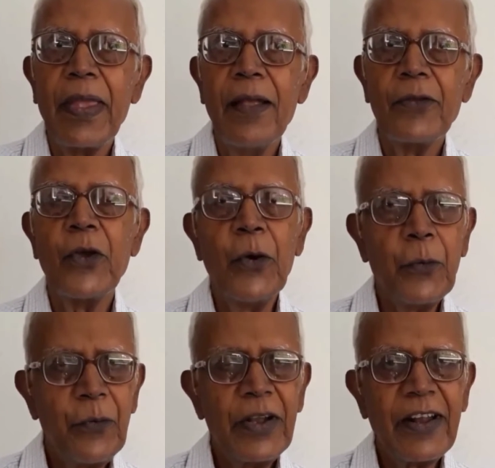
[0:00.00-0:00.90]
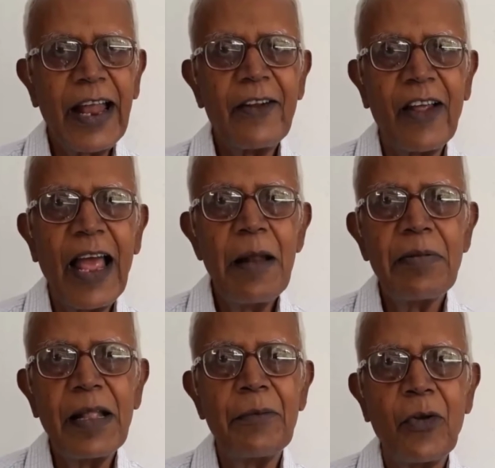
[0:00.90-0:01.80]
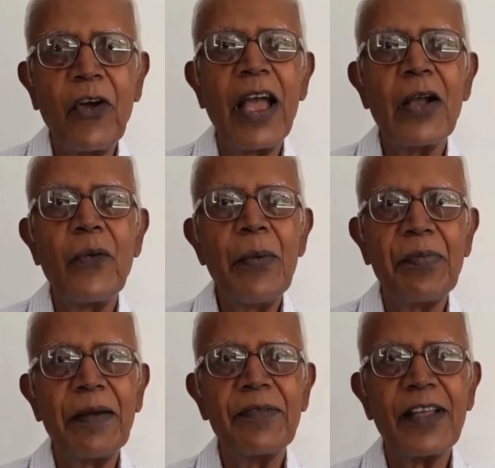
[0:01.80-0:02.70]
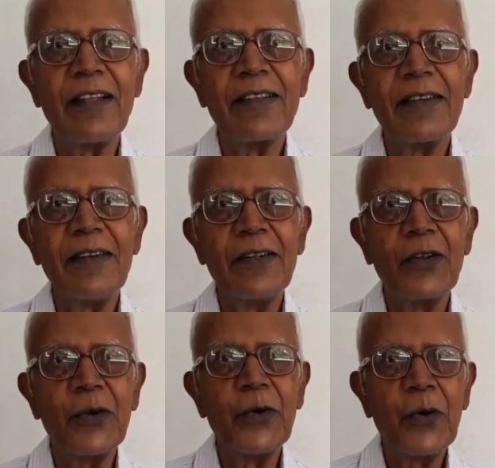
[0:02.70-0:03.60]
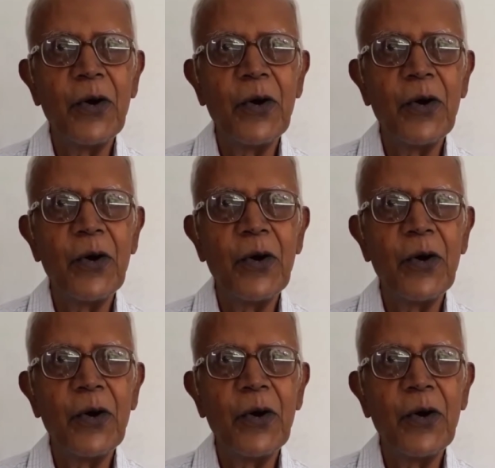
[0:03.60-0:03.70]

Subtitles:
So we try to help them to equip themselves to